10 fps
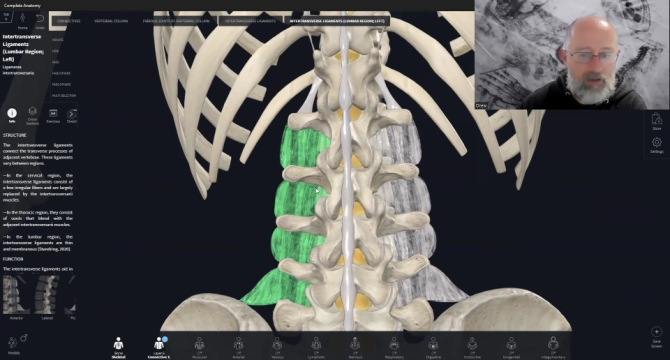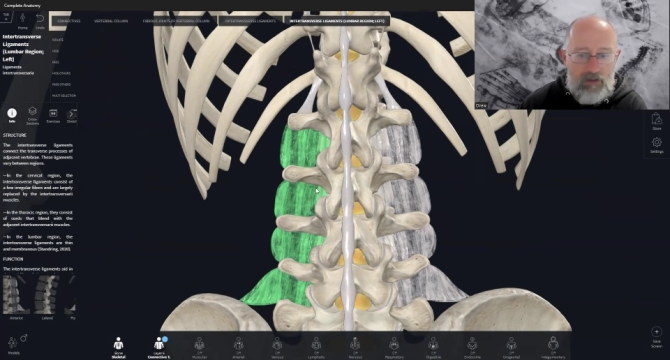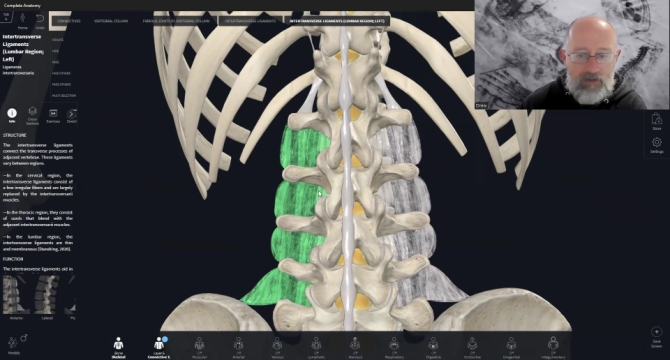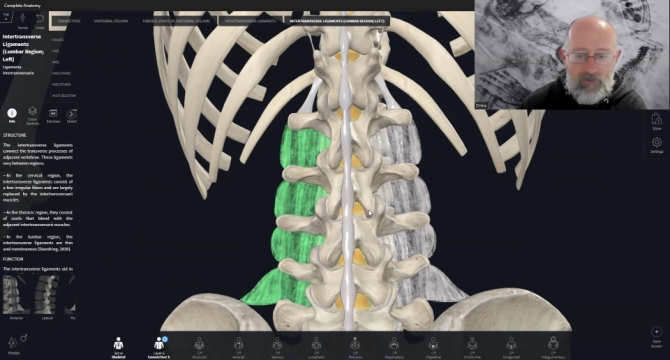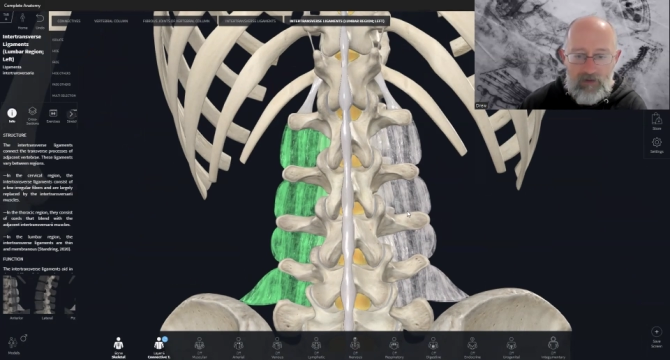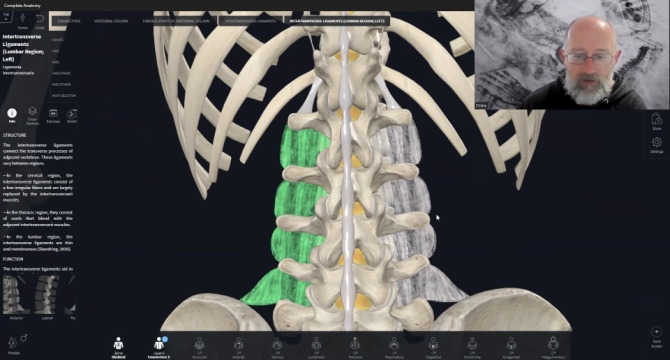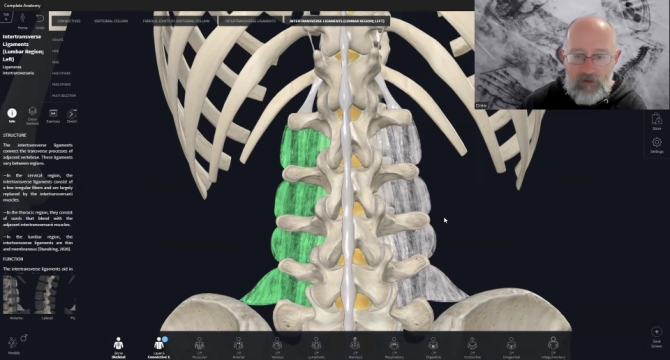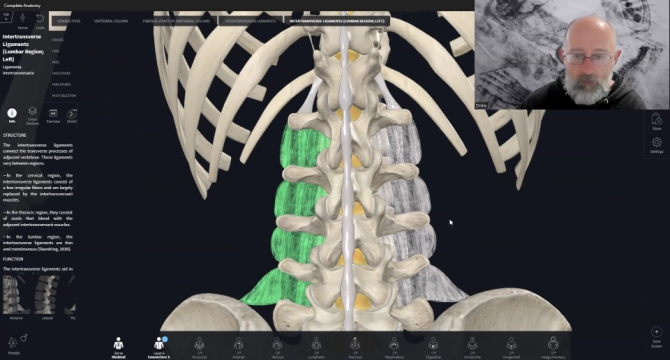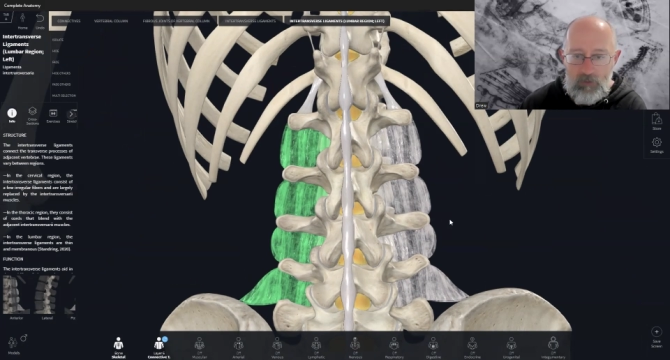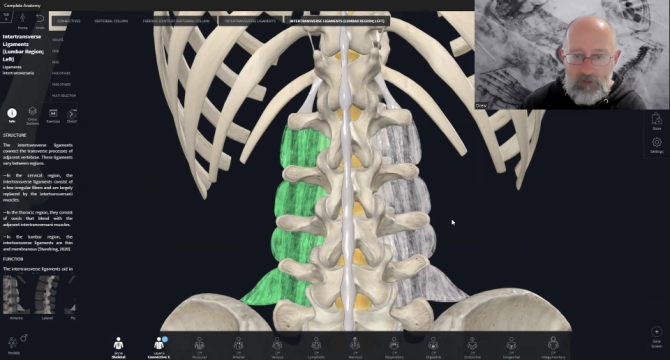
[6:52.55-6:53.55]
And
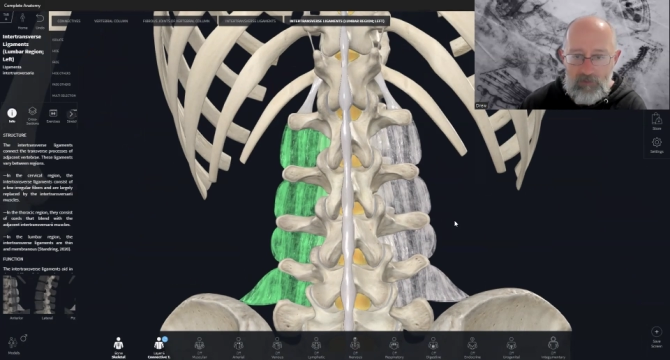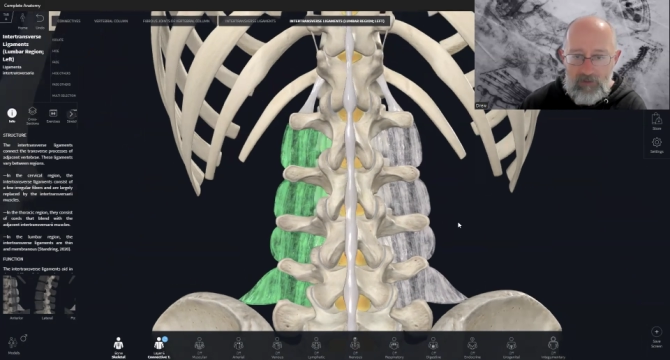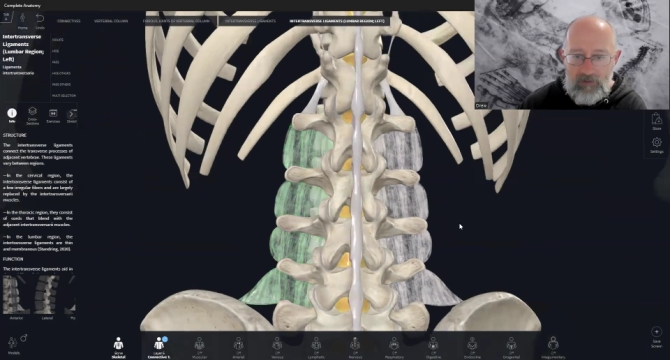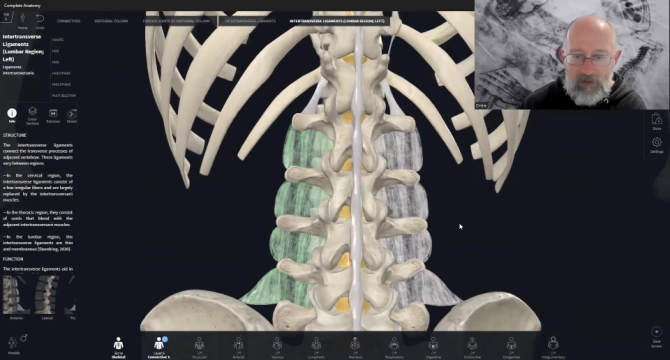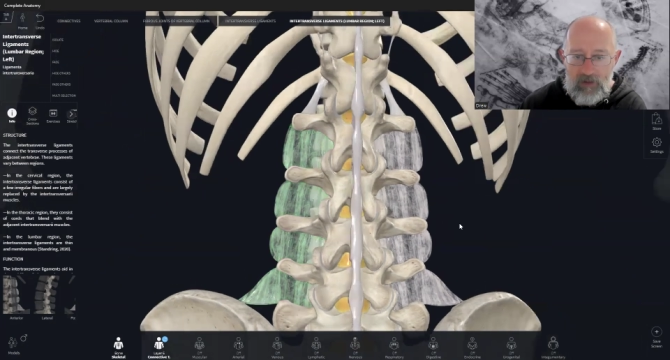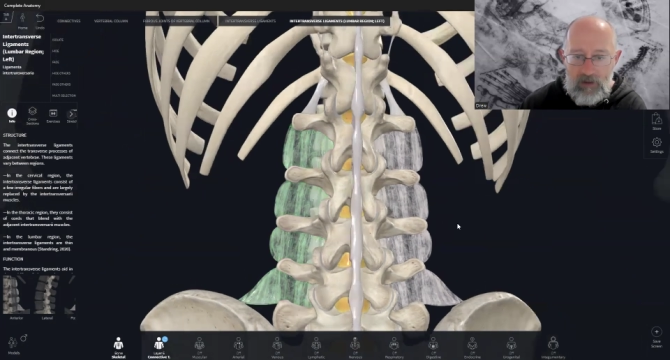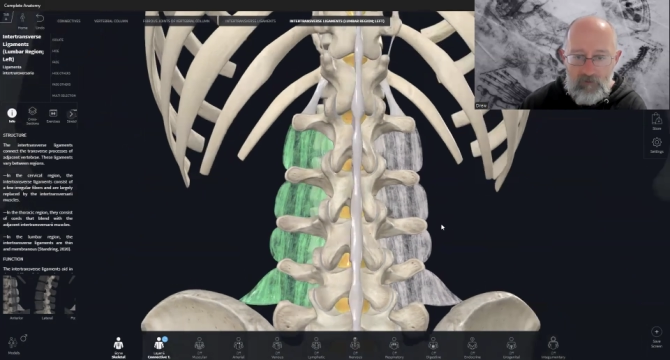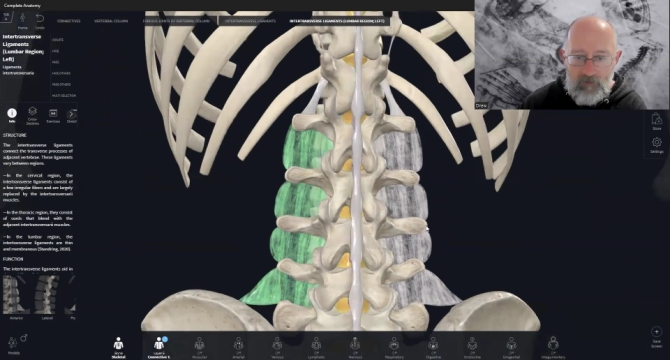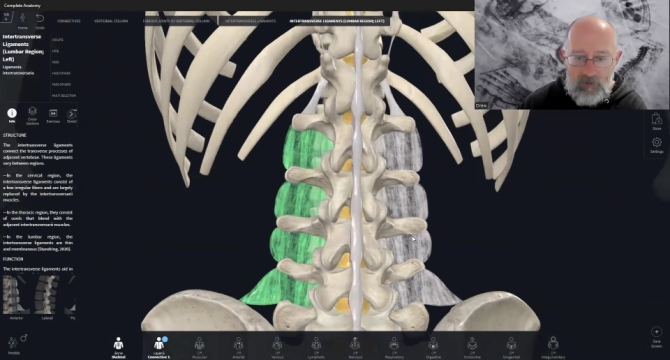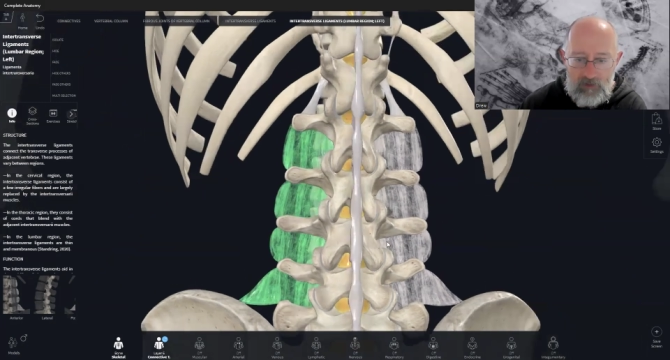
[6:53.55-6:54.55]
then we then
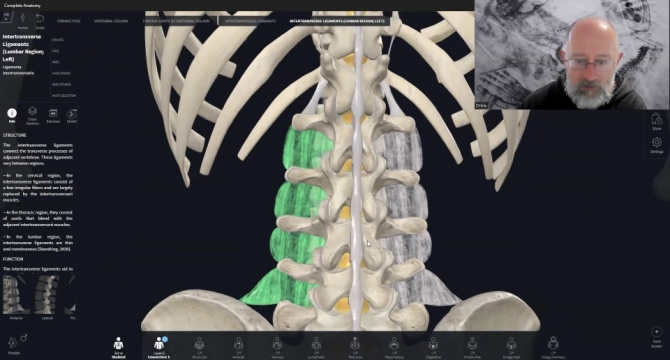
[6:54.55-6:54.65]
have